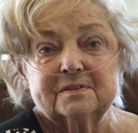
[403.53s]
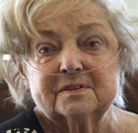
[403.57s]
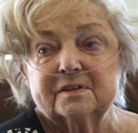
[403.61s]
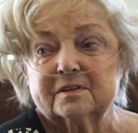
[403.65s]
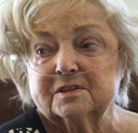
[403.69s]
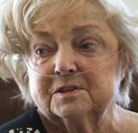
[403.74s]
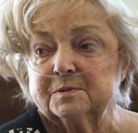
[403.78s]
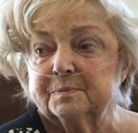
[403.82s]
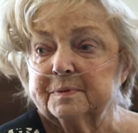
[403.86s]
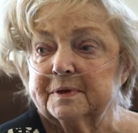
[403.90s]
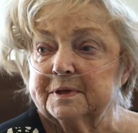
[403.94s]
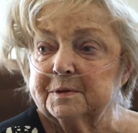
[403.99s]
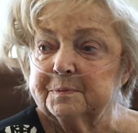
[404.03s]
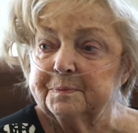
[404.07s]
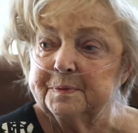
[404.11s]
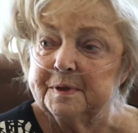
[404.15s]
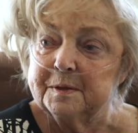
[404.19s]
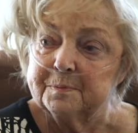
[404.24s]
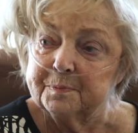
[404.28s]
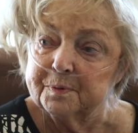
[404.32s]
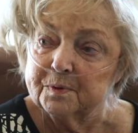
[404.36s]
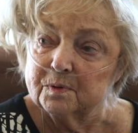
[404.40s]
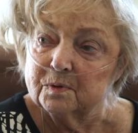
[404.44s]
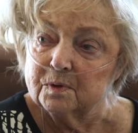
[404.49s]
conducted by the
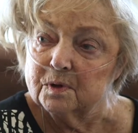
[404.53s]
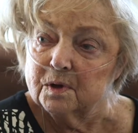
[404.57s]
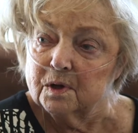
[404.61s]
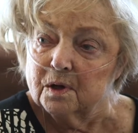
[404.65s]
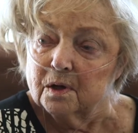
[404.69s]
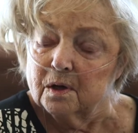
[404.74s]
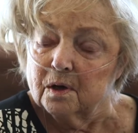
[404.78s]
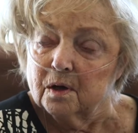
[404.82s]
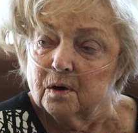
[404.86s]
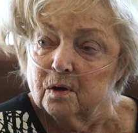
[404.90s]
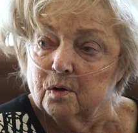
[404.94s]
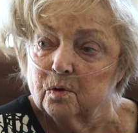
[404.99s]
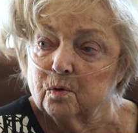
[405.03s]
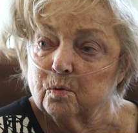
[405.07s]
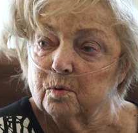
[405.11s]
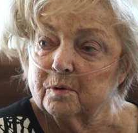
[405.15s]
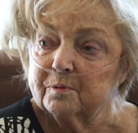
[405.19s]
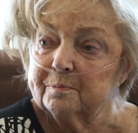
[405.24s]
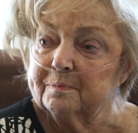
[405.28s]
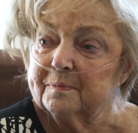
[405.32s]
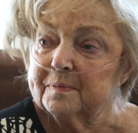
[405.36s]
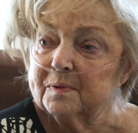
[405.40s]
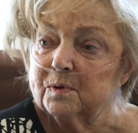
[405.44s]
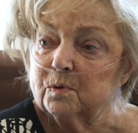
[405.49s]
people
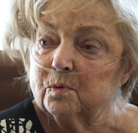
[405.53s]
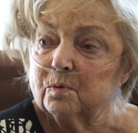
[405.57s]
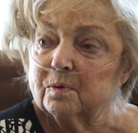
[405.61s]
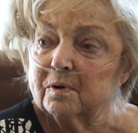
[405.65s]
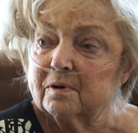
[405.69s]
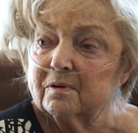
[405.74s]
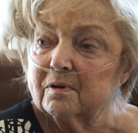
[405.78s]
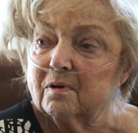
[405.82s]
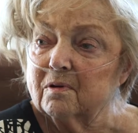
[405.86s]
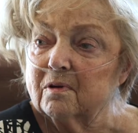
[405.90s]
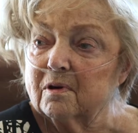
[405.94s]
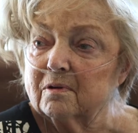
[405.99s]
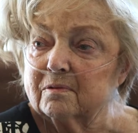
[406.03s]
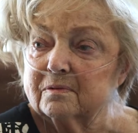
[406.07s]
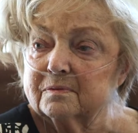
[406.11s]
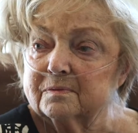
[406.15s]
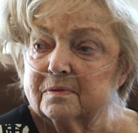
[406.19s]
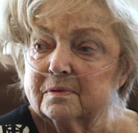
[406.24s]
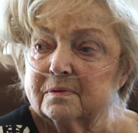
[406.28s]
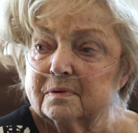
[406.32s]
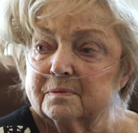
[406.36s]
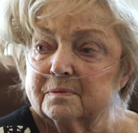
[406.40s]
who are our